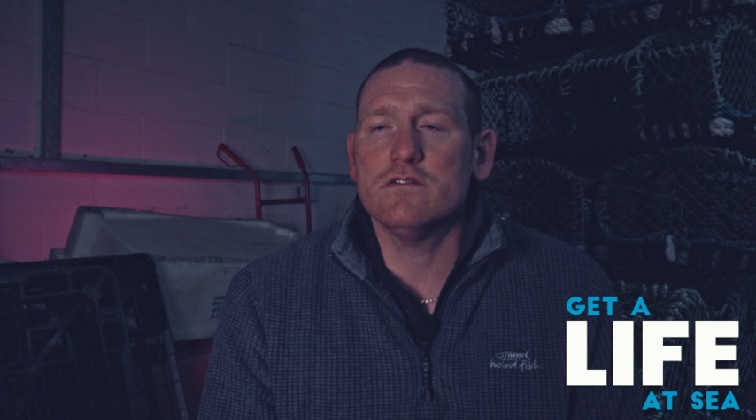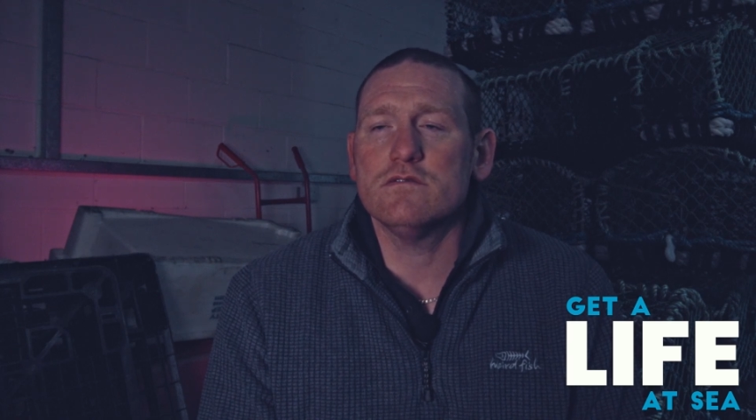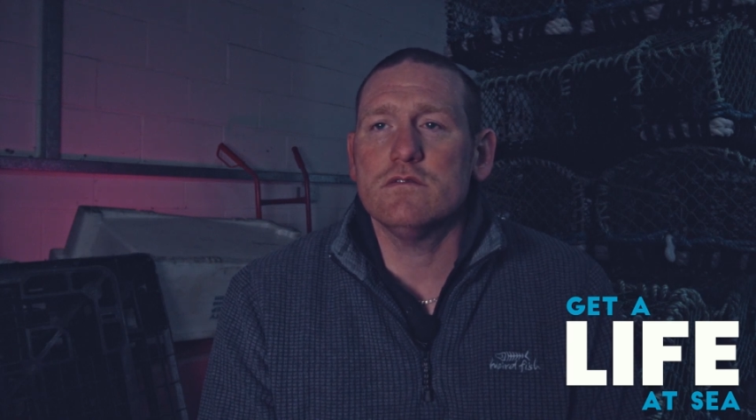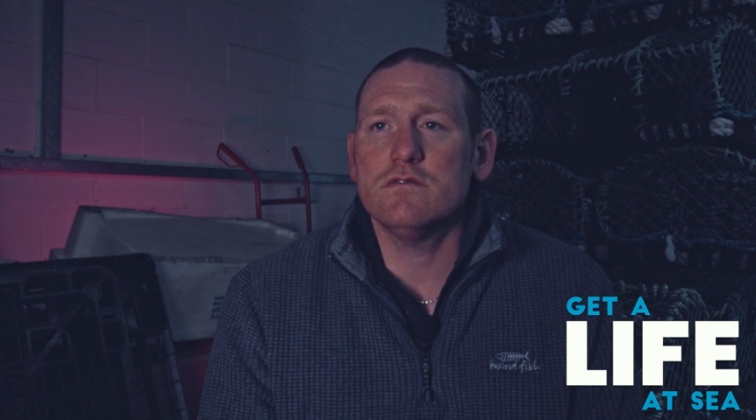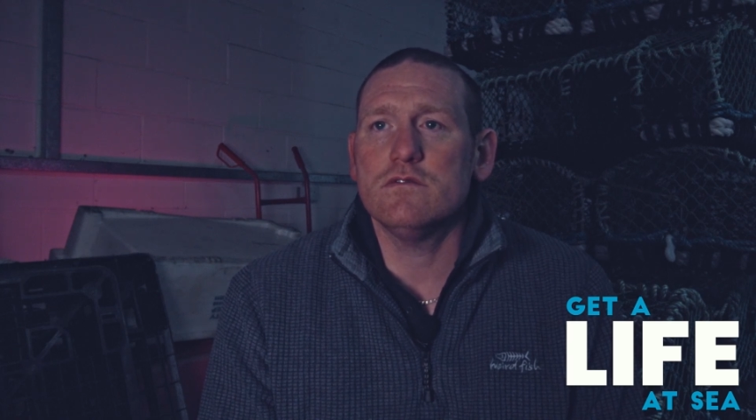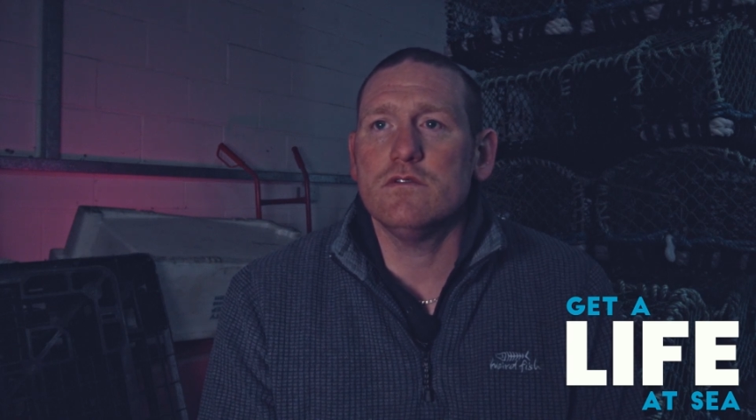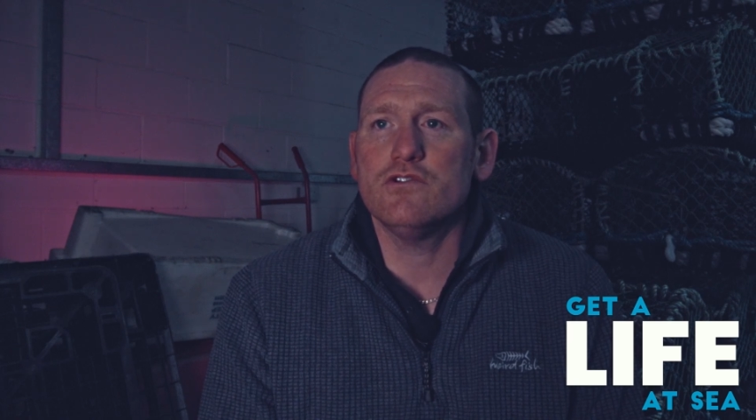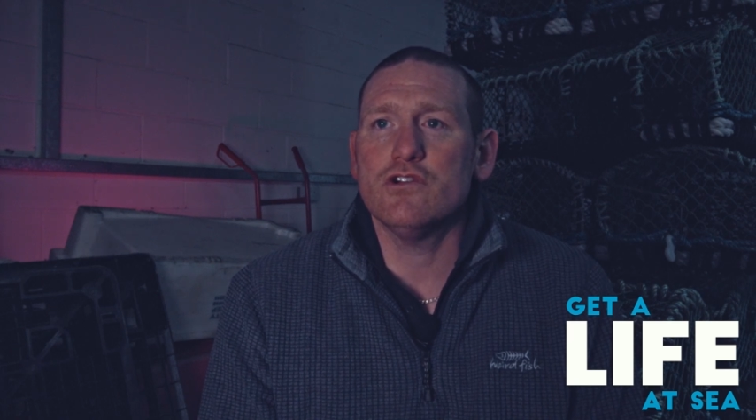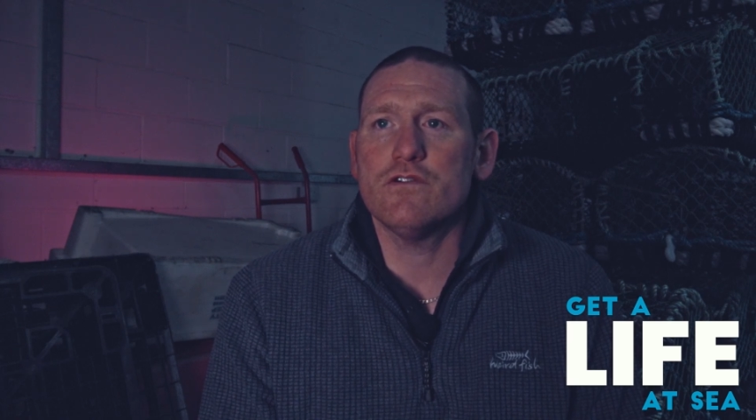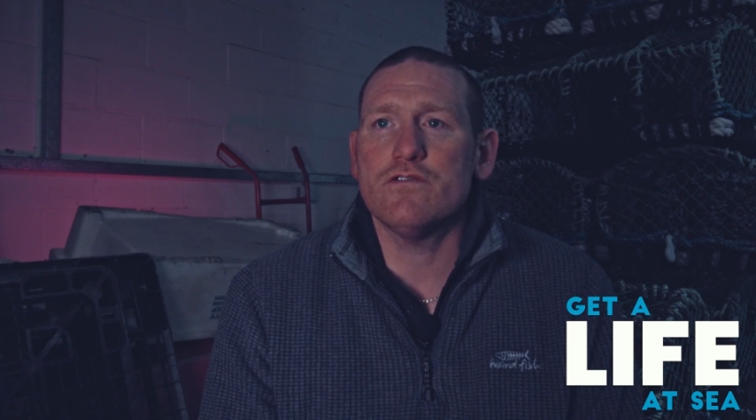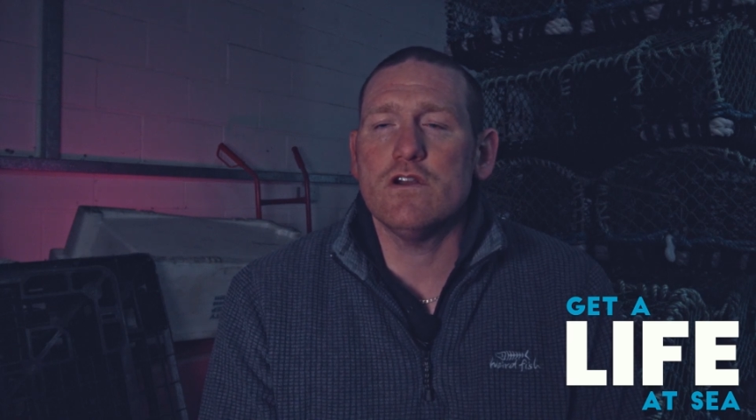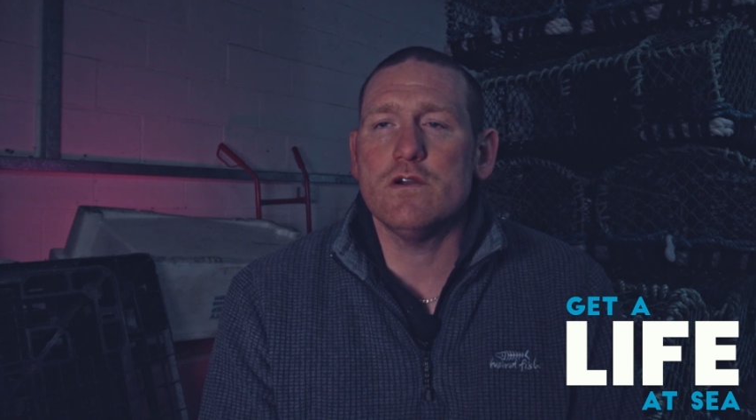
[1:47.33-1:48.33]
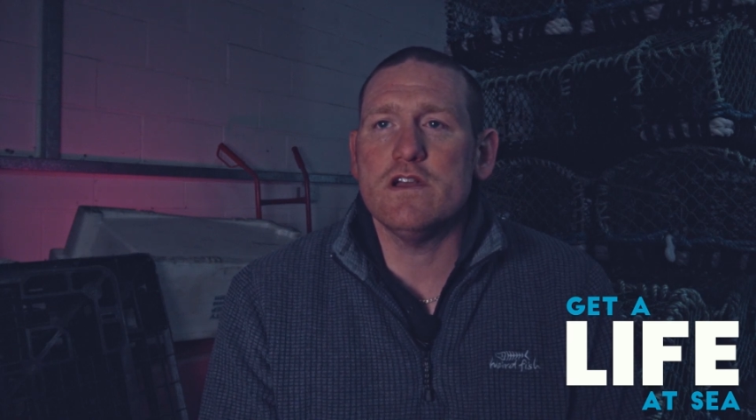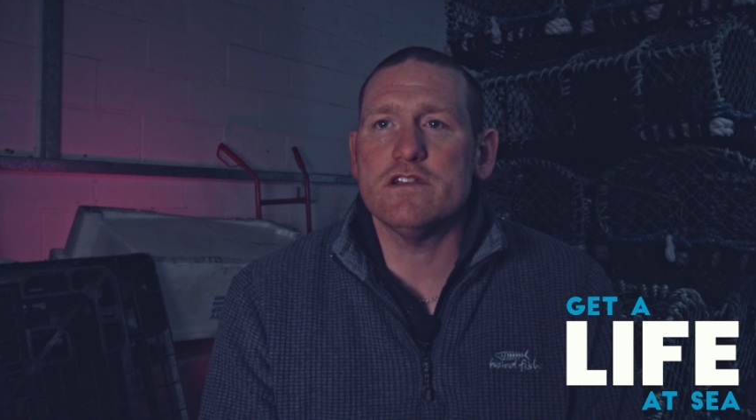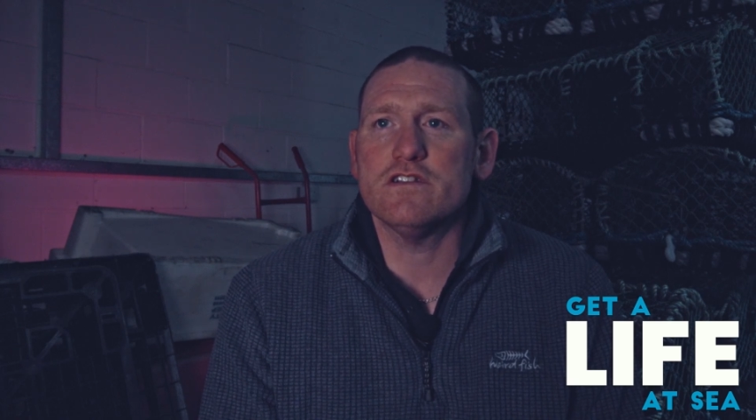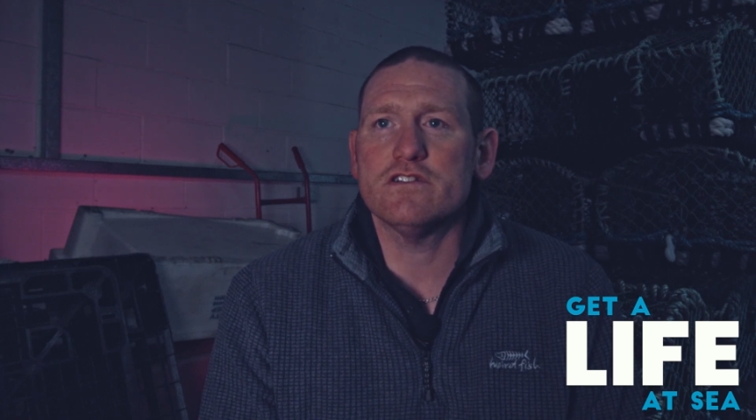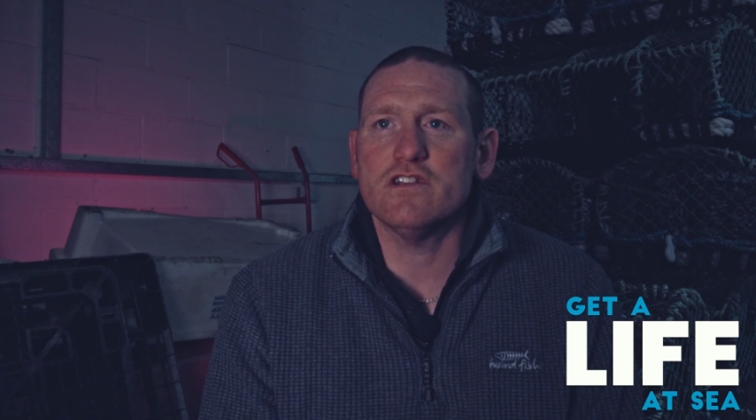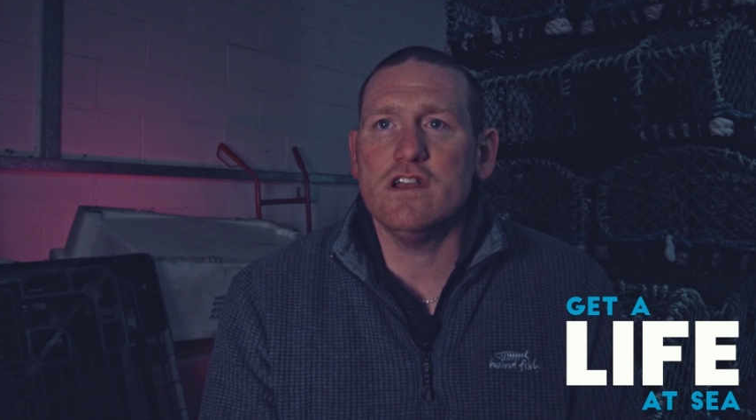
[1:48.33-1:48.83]
and you've done a few
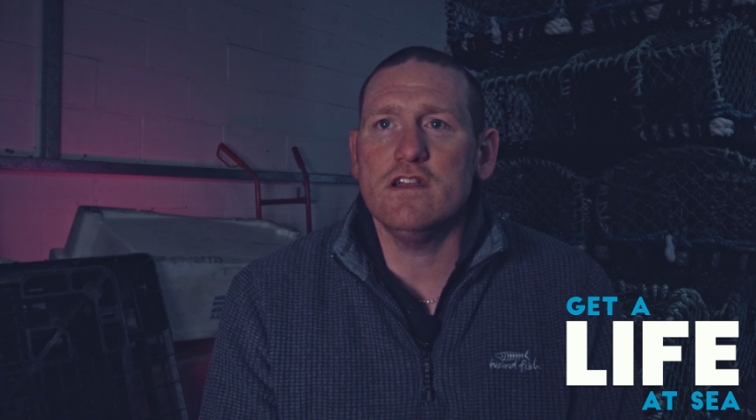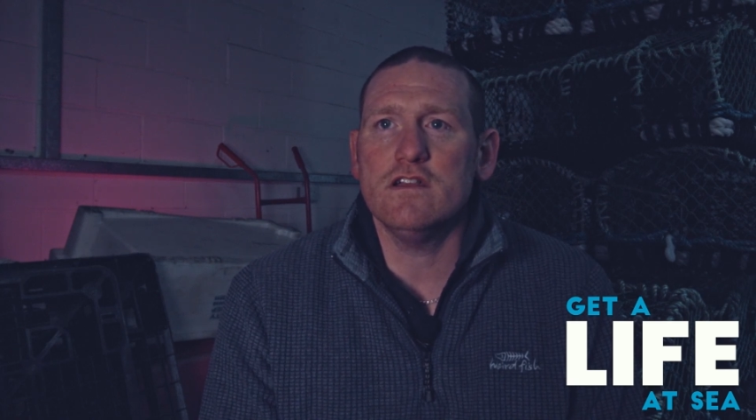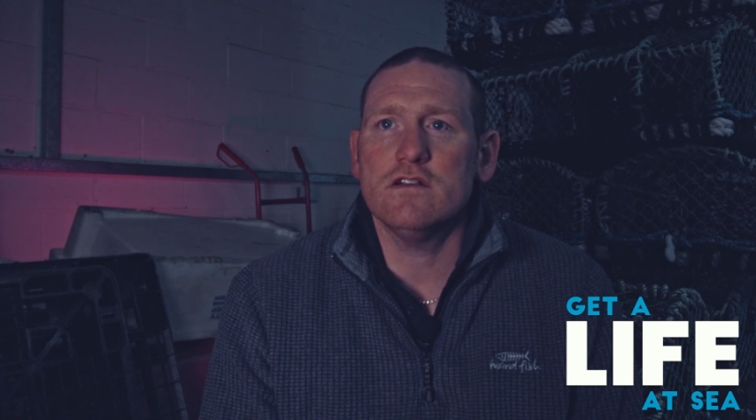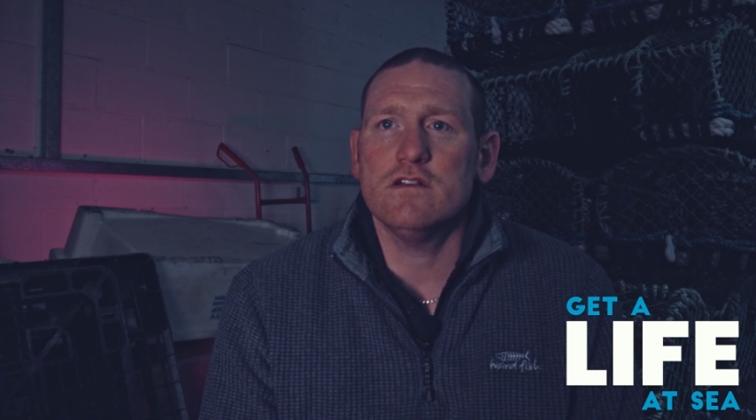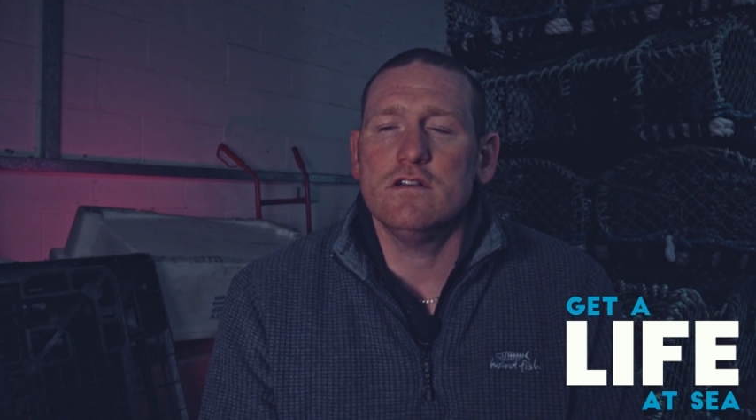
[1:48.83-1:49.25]
years at sea,